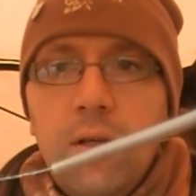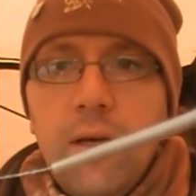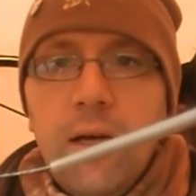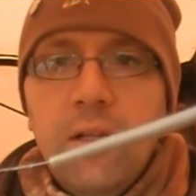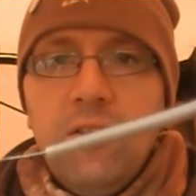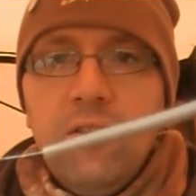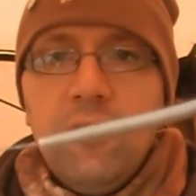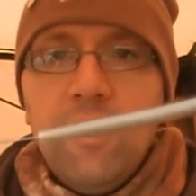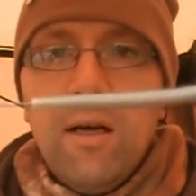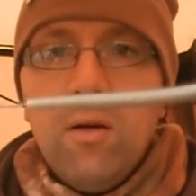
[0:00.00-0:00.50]

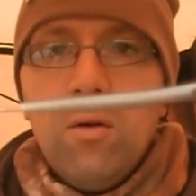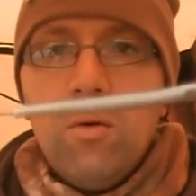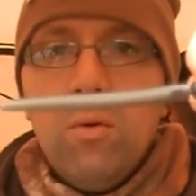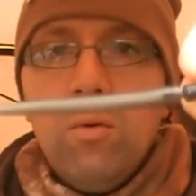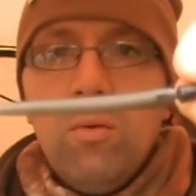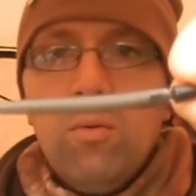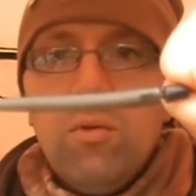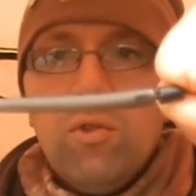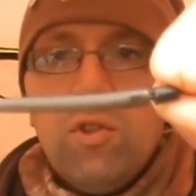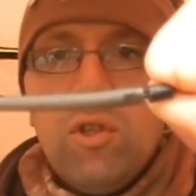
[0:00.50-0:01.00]

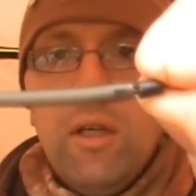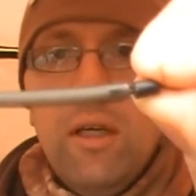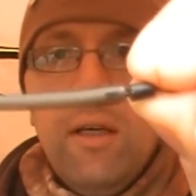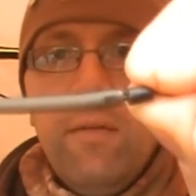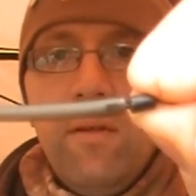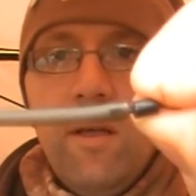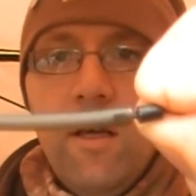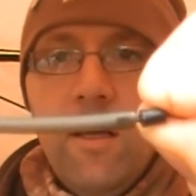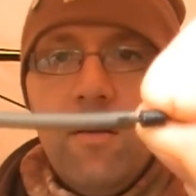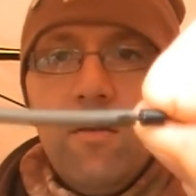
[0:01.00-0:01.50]
Anti-tangle
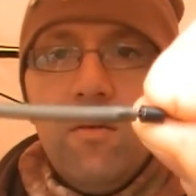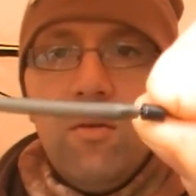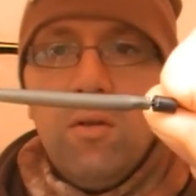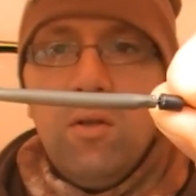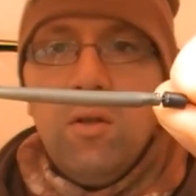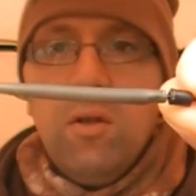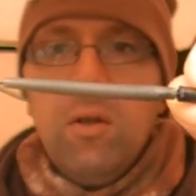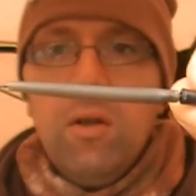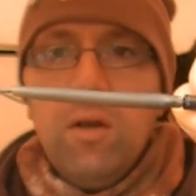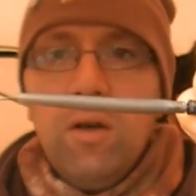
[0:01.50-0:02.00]
sleeve there.
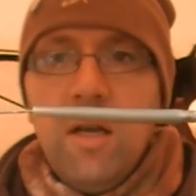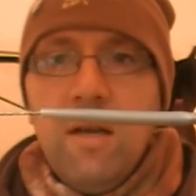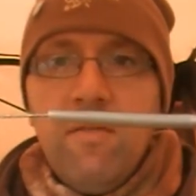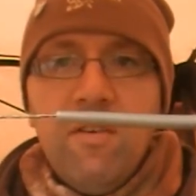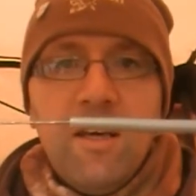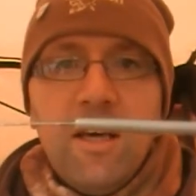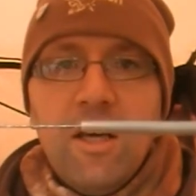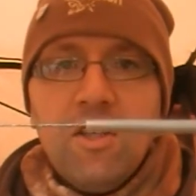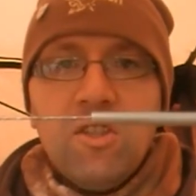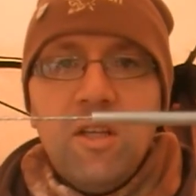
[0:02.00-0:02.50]
I
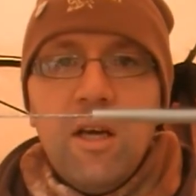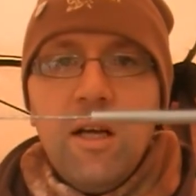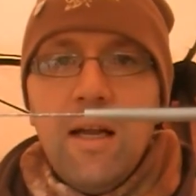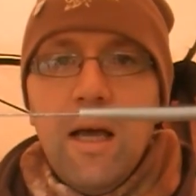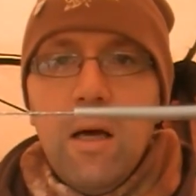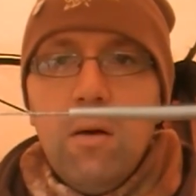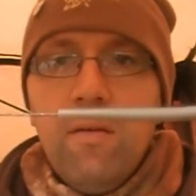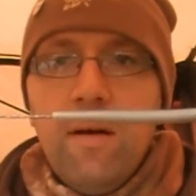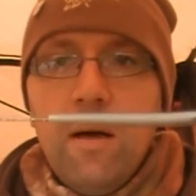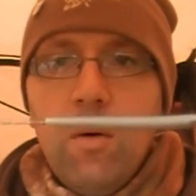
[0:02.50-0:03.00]
never cast out
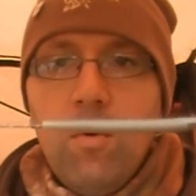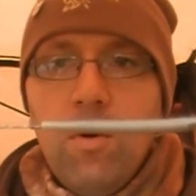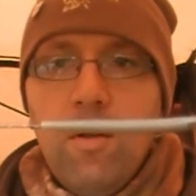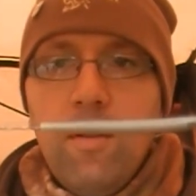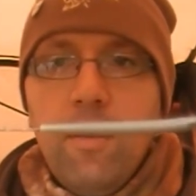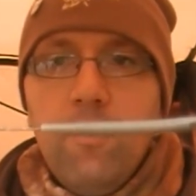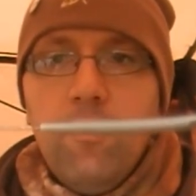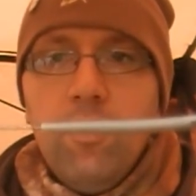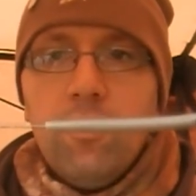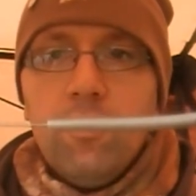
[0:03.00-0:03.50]
now without one
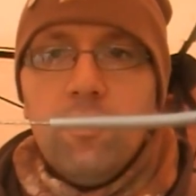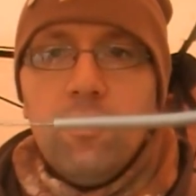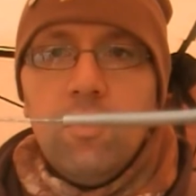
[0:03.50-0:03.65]
of them on.